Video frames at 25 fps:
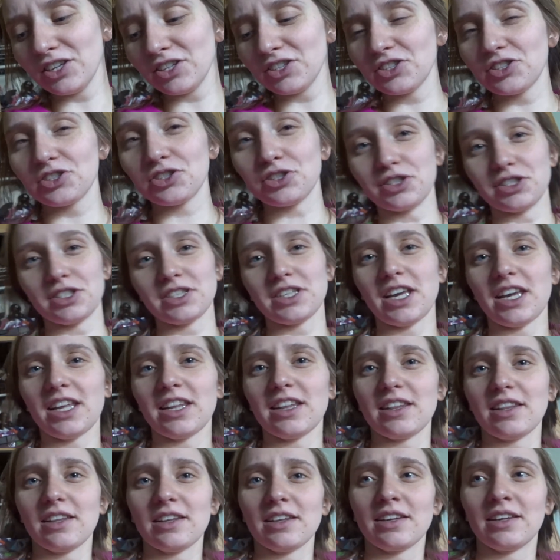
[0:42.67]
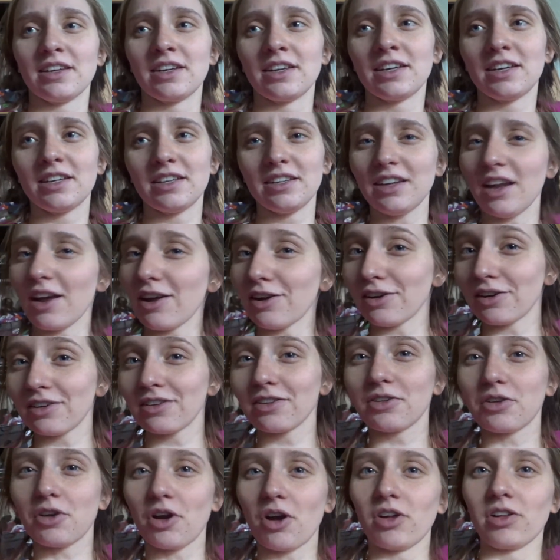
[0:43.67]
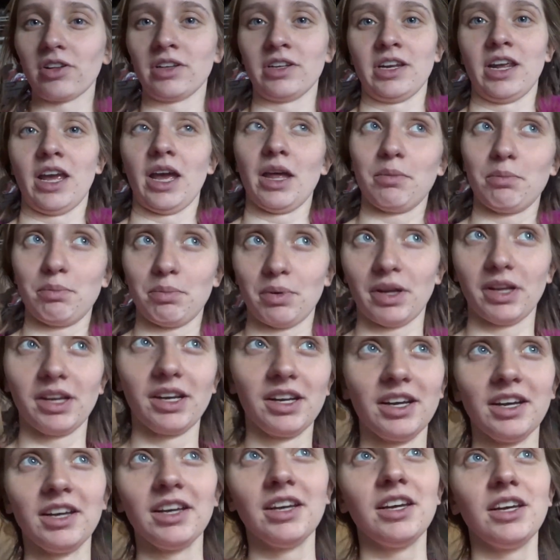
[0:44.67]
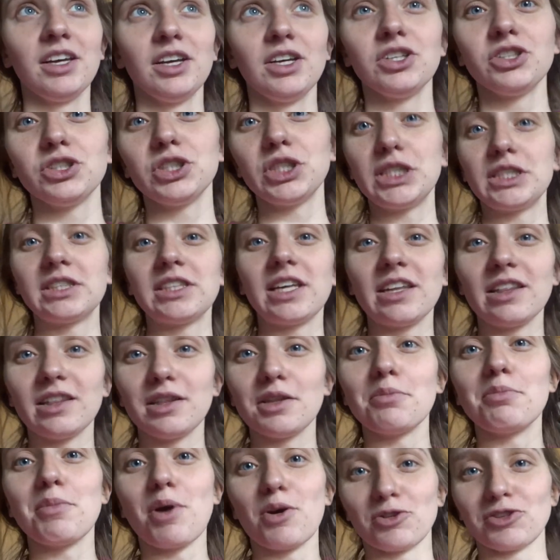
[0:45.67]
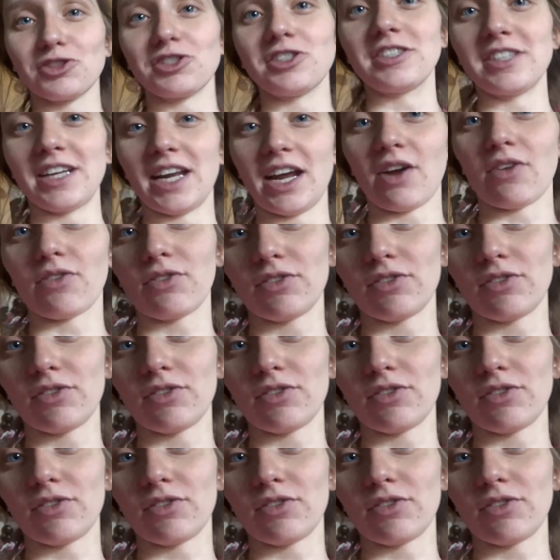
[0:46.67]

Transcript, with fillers: she's getting, not crawling yet, but she's getting the motion down.